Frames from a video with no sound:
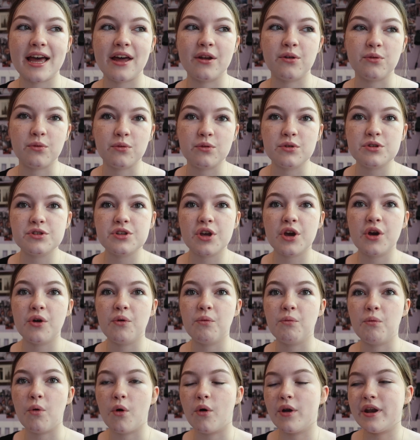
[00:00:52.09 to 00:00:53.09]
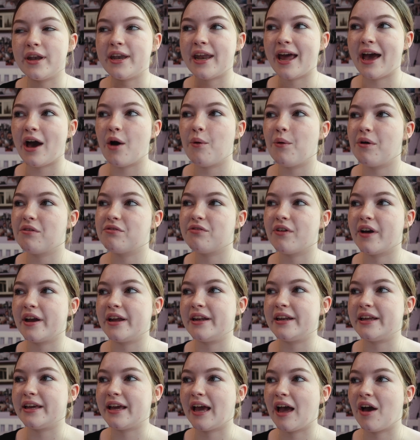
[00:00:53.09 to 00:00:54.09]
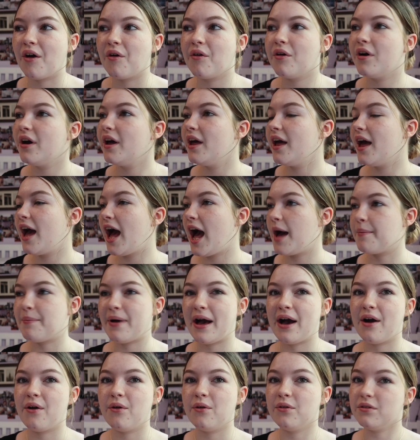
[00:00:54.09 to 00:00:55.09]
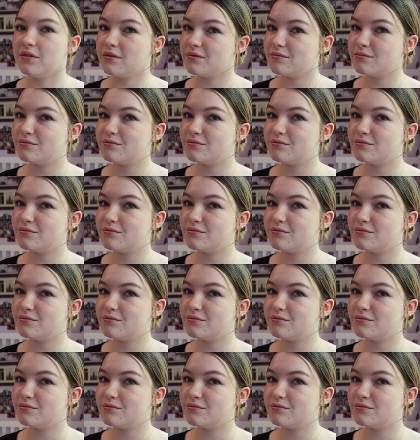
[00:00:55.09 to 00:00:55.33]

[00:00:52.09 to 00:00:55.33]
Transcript: and also what now we're finding out about